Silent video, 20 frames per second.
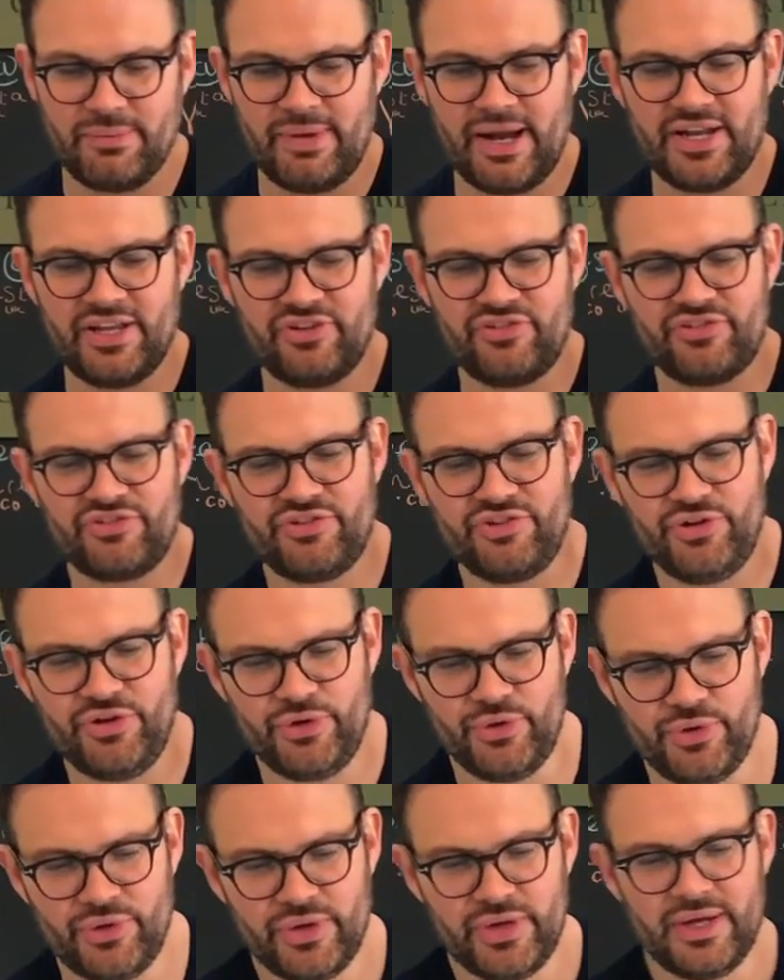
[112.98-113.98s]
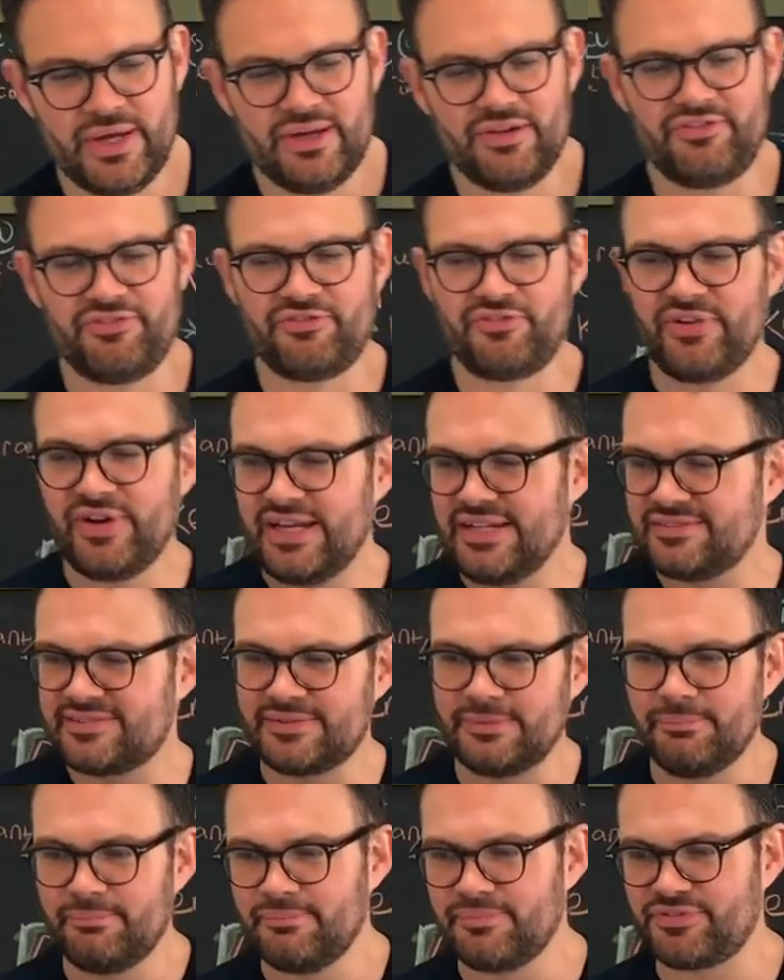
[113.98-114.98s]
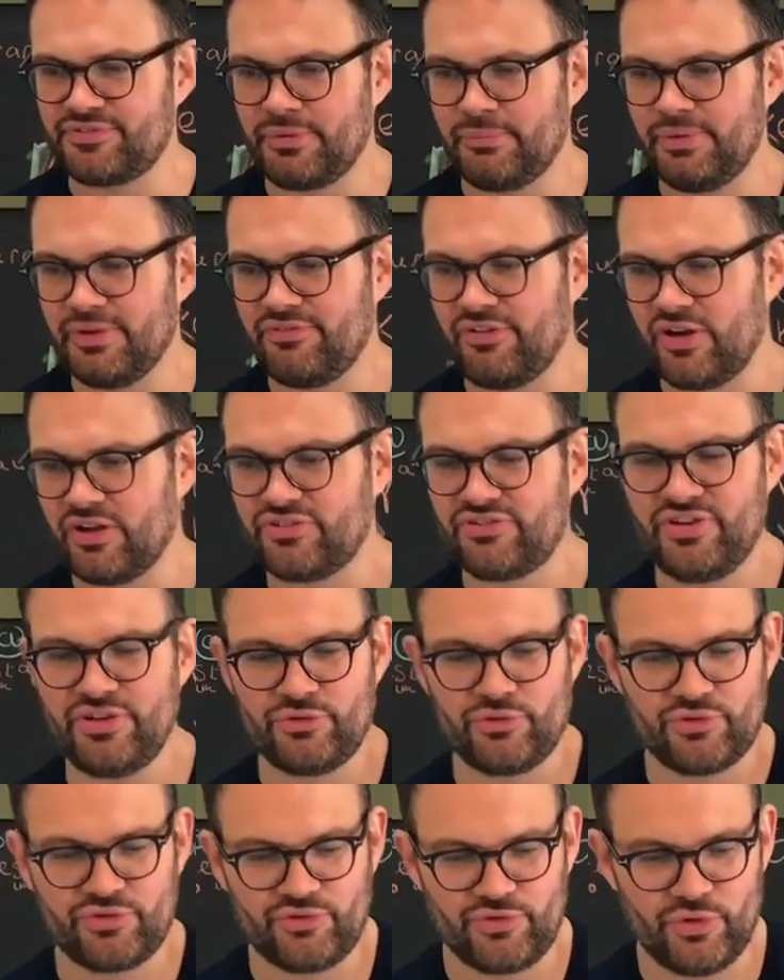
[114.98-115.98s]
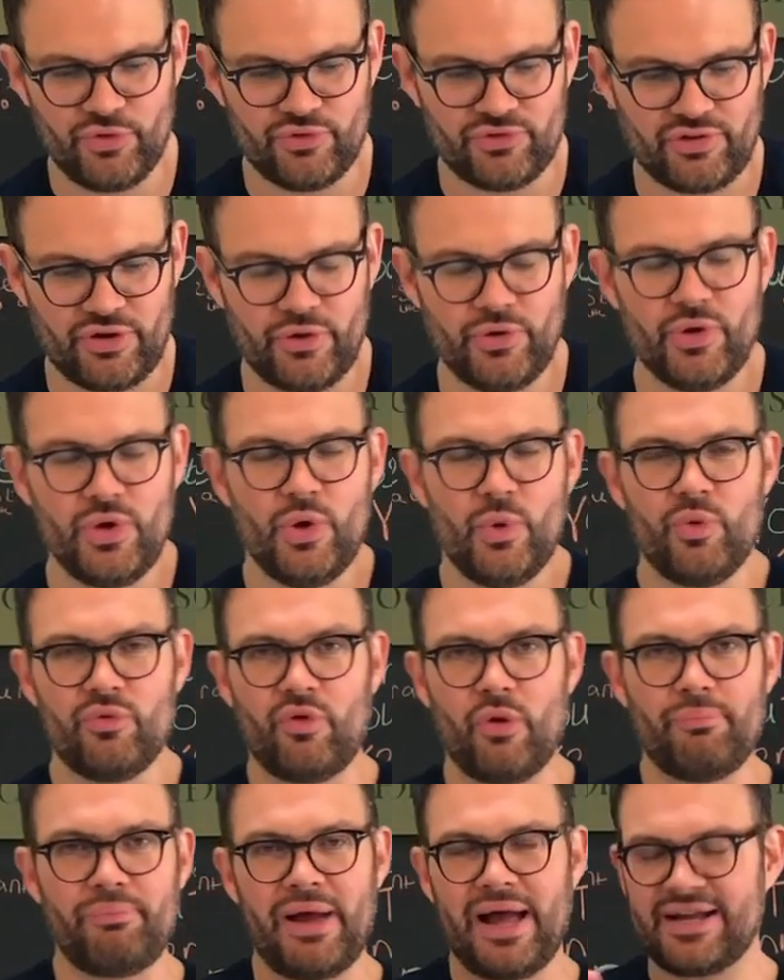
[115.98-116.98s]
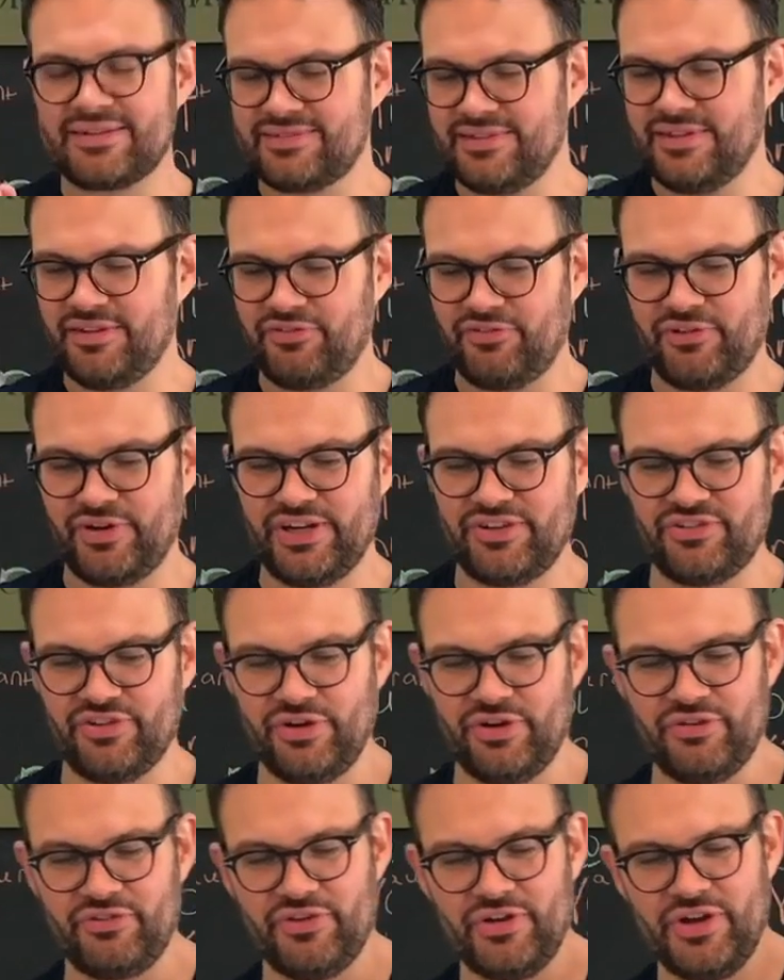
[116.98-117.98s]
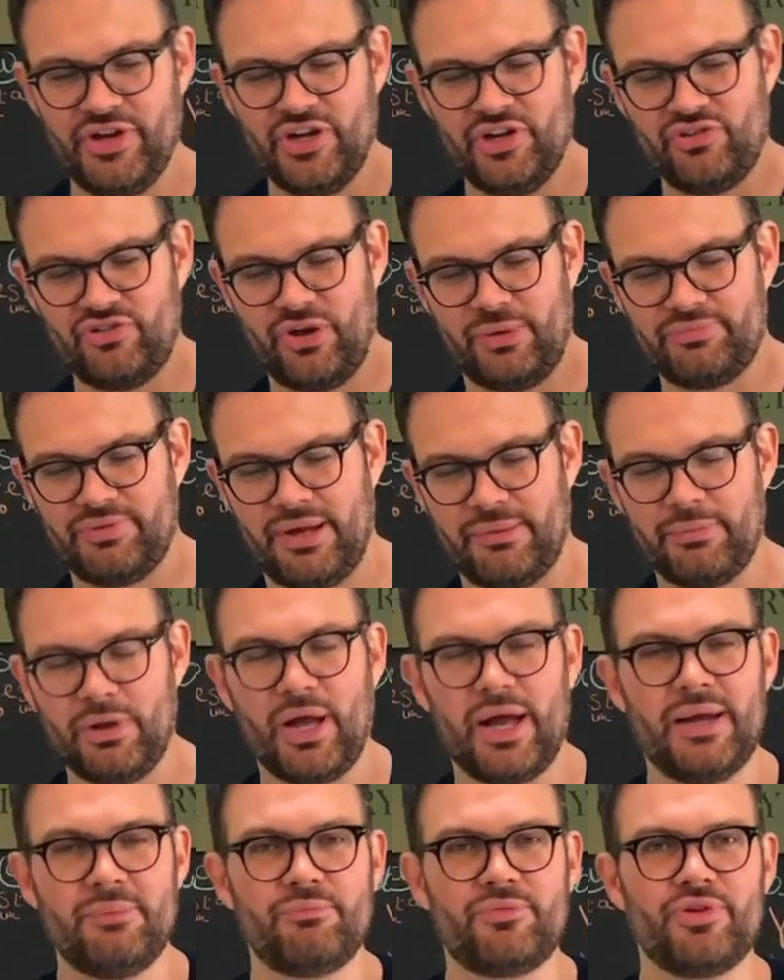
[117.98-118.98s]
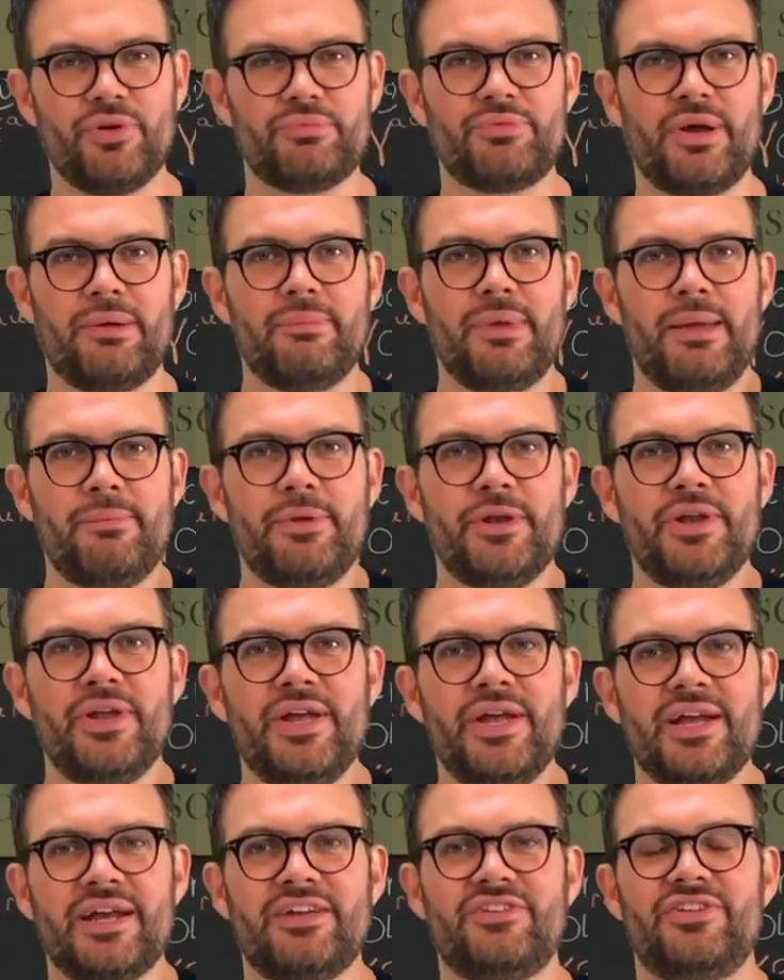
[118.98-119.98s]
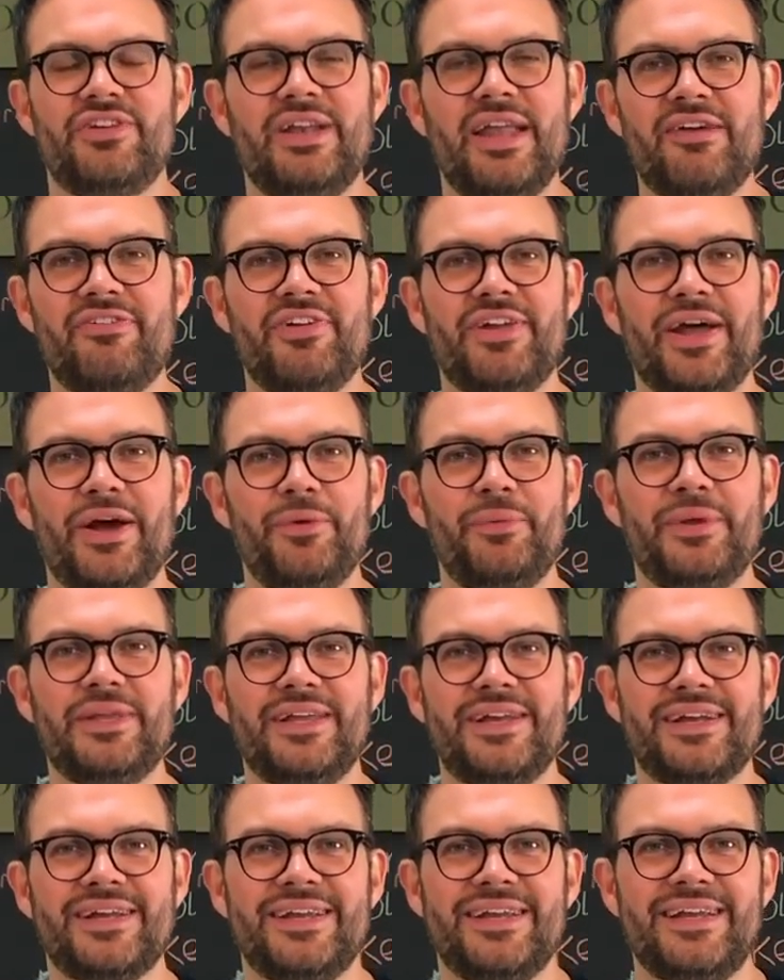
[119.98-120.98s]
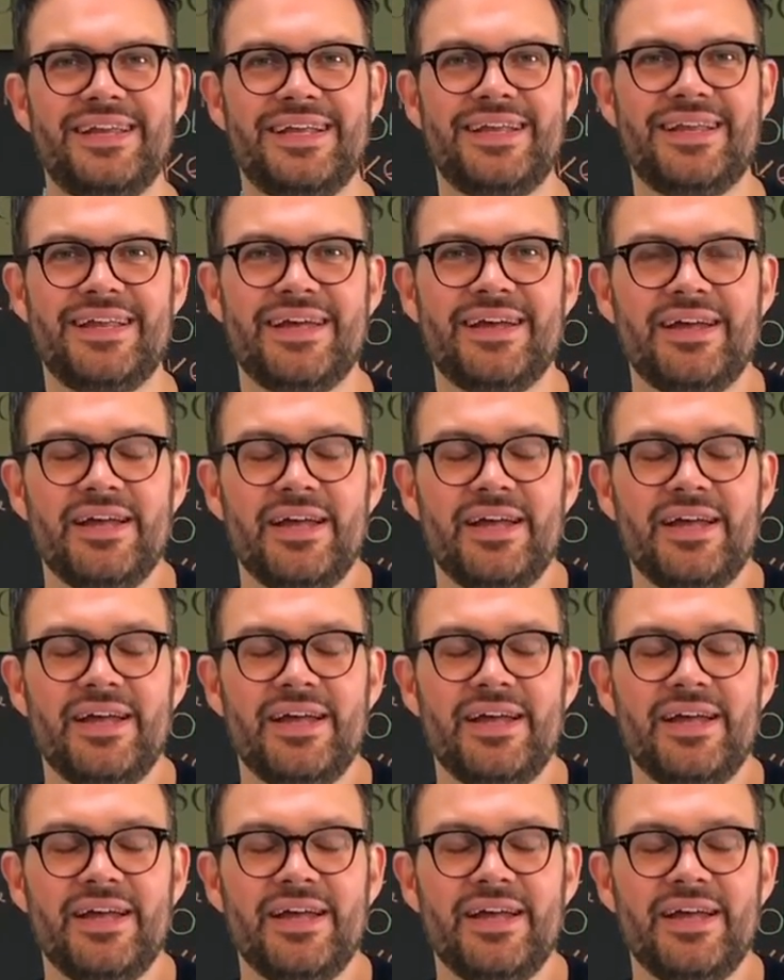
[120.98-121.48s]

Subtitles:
managed to freeze some of our citrus fruit. So we've got bags in the freezer of chopped up lime, chopped up lemon, because you never know when you're gonna need it.